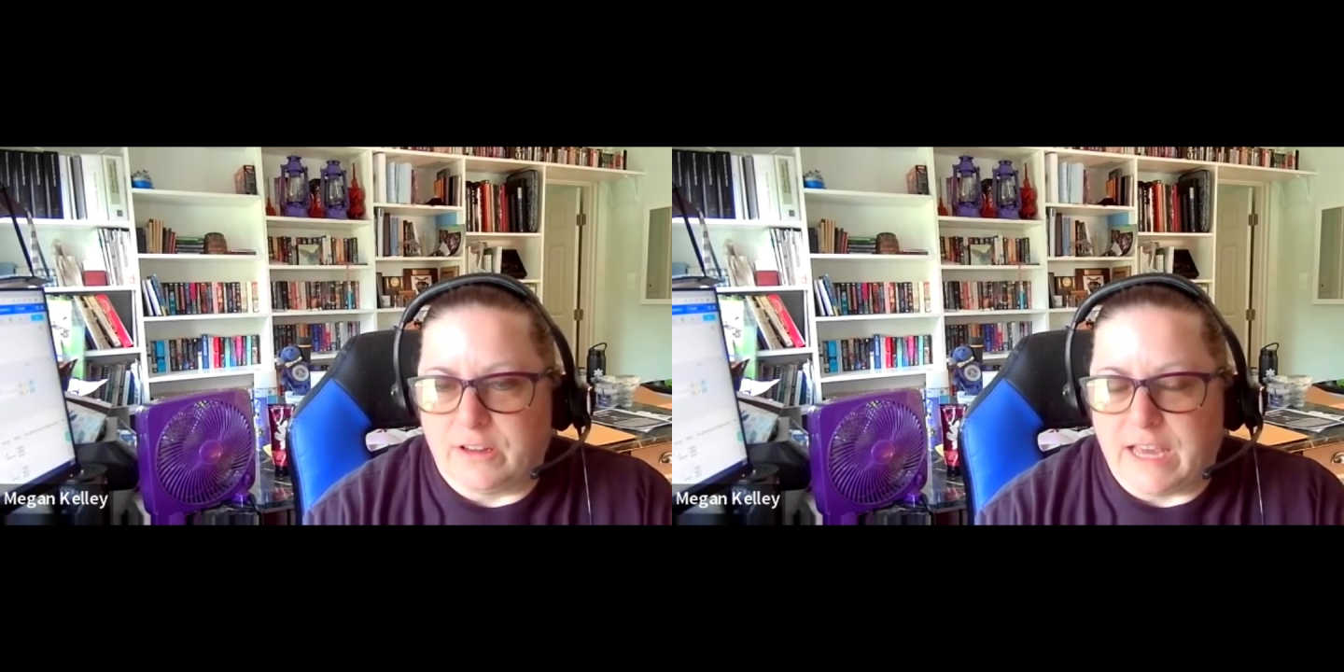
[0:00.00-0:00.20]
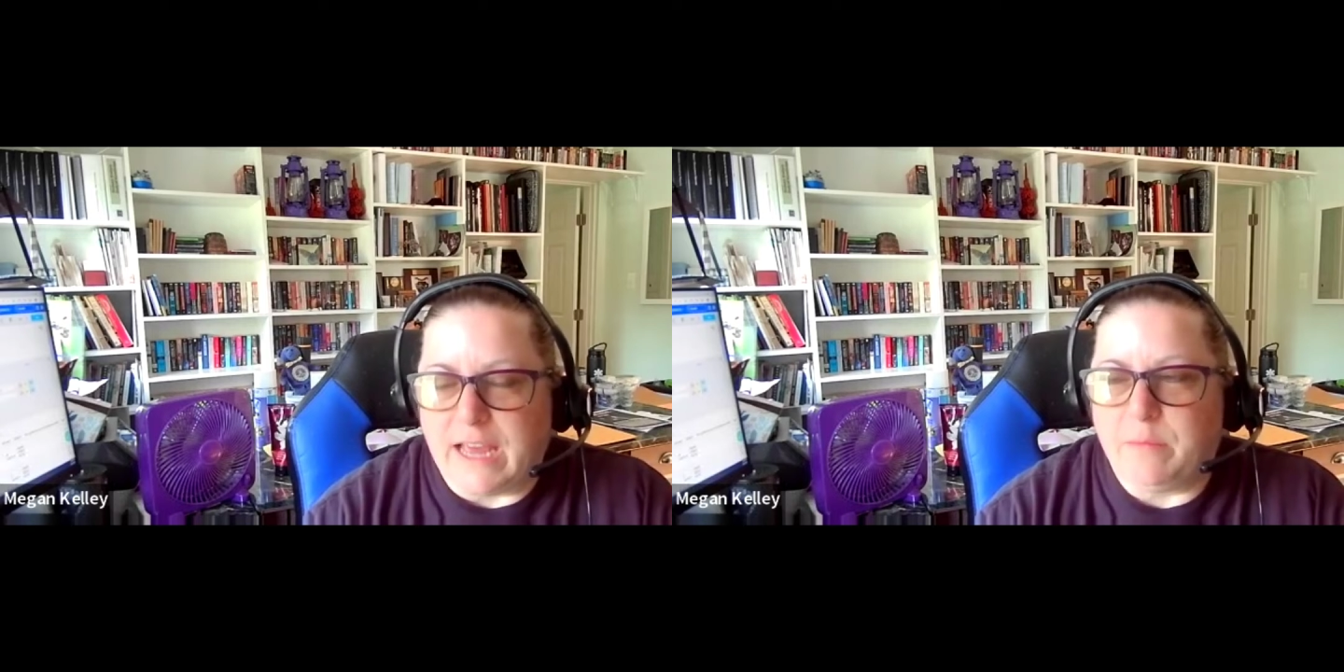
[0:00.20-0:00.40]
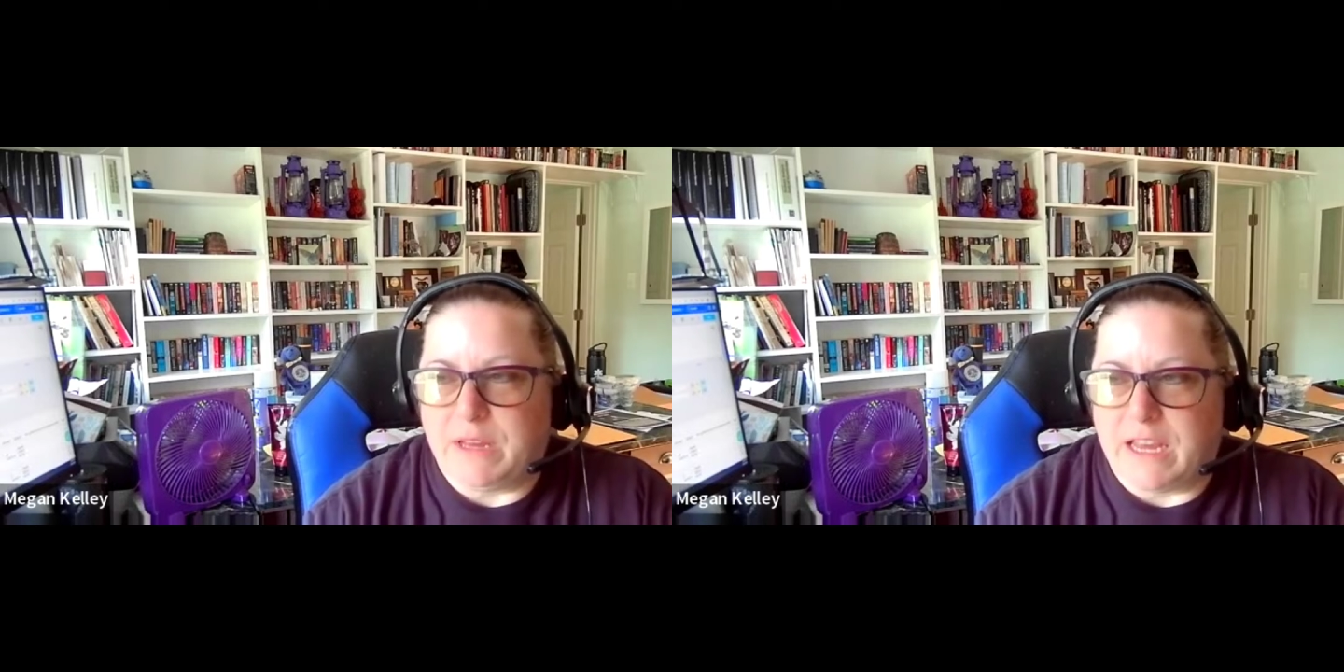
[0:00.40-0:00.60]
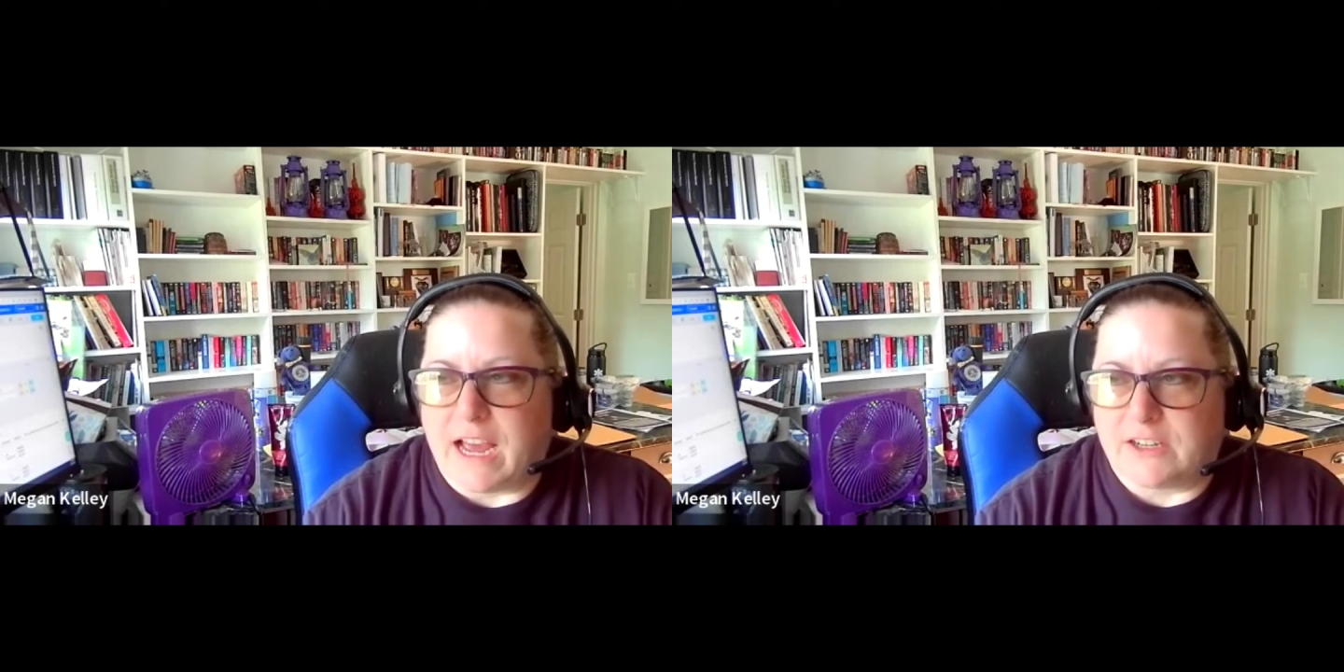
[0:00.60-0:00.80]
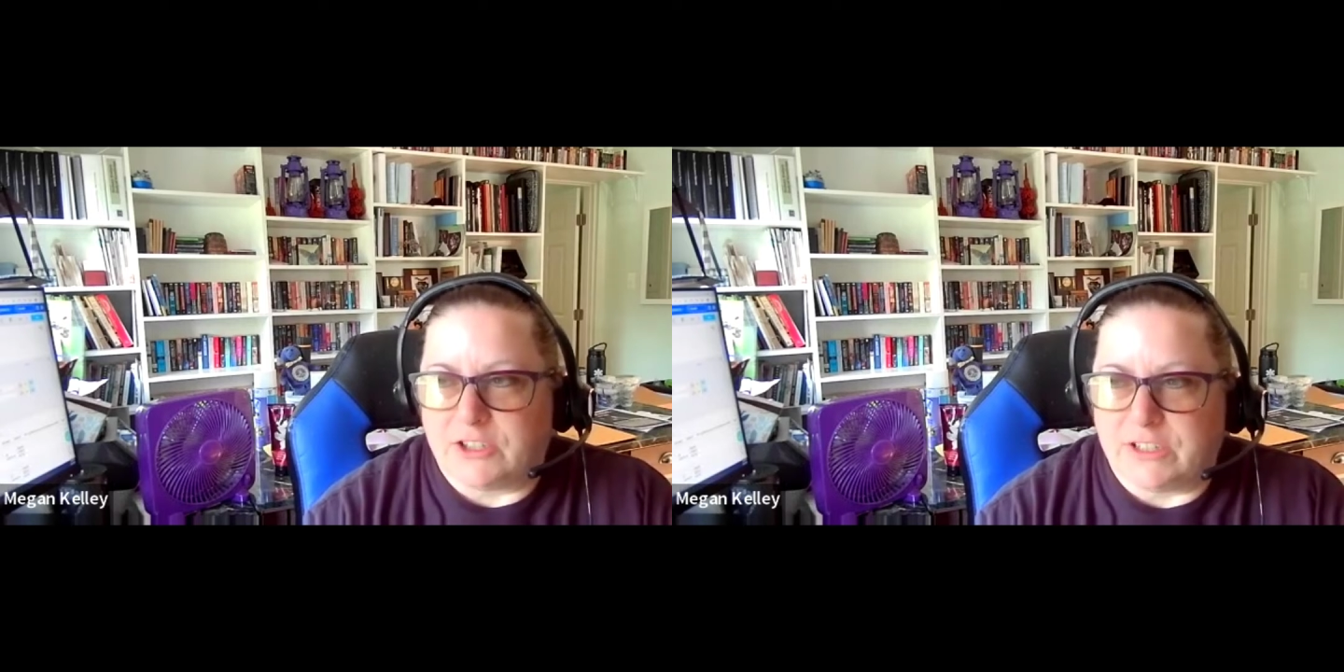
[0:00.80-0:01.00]
can be
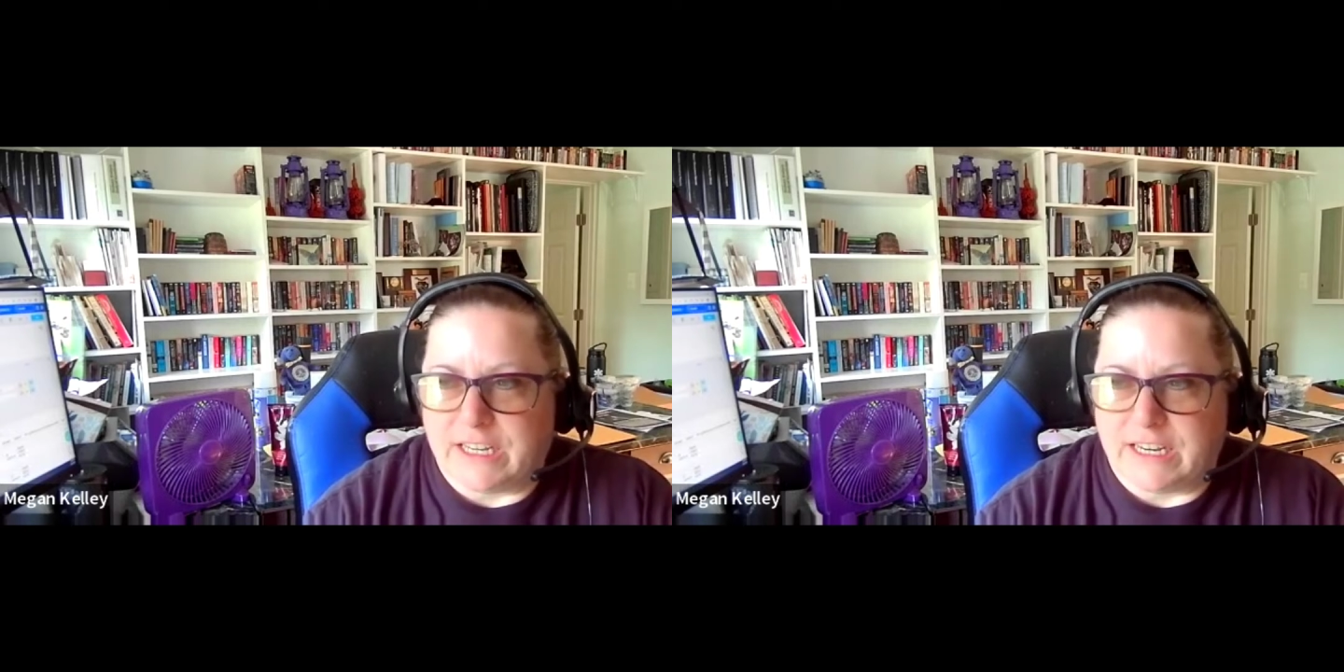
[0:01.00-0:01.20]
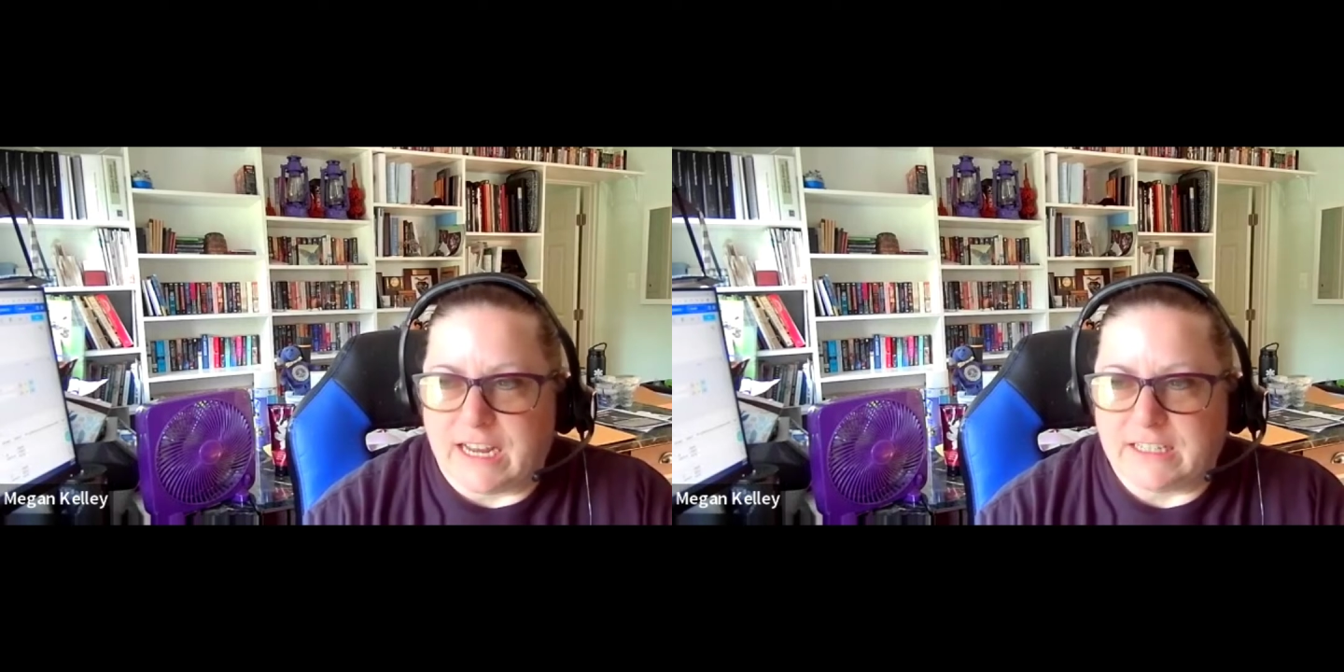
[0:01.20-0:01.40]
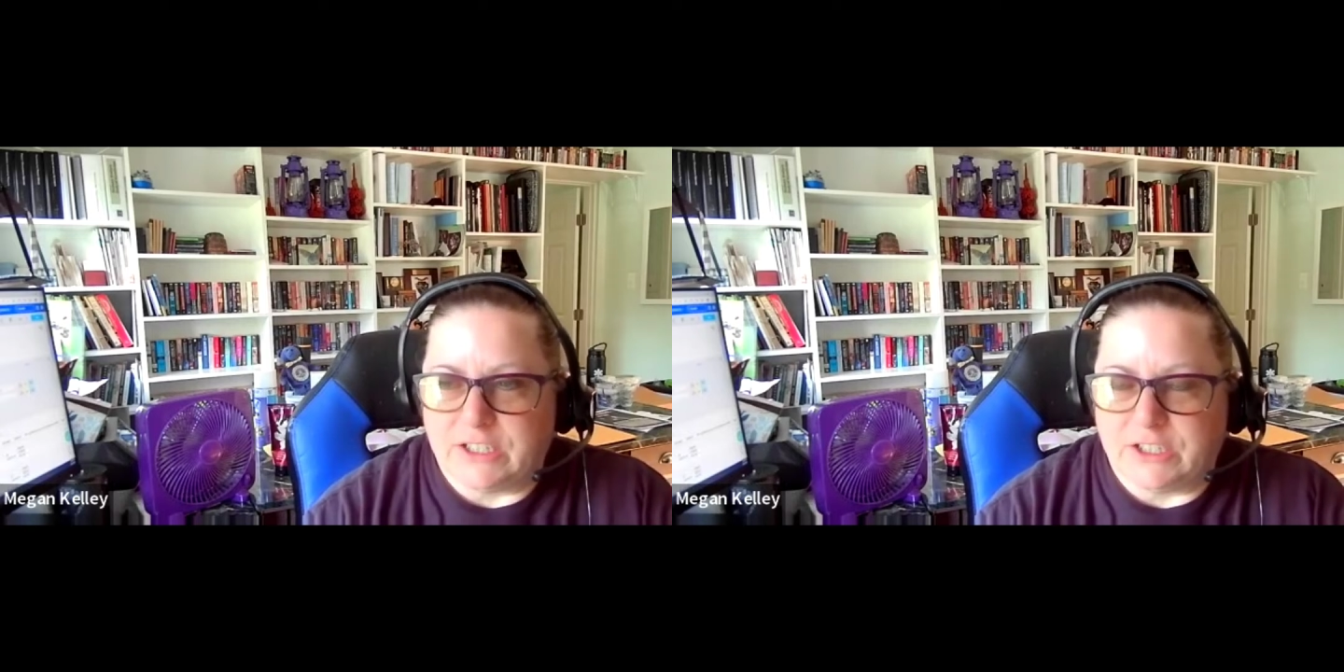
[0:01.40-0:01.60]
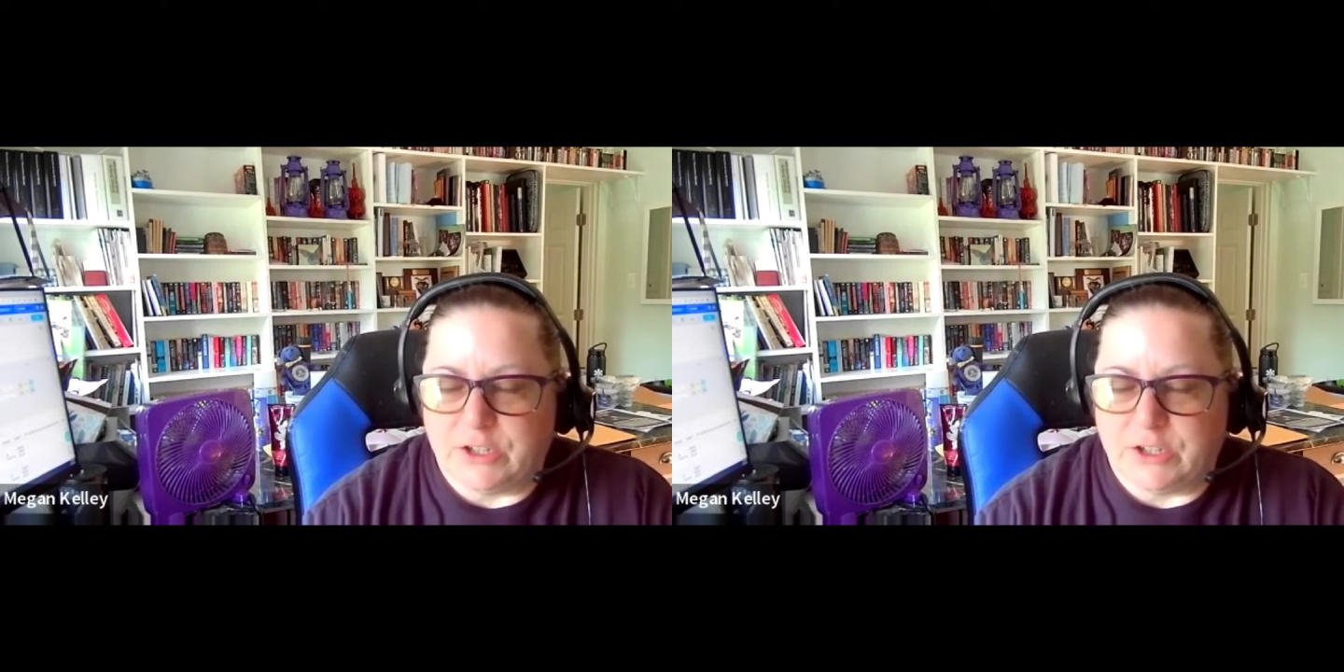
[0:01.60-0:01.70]
actually connected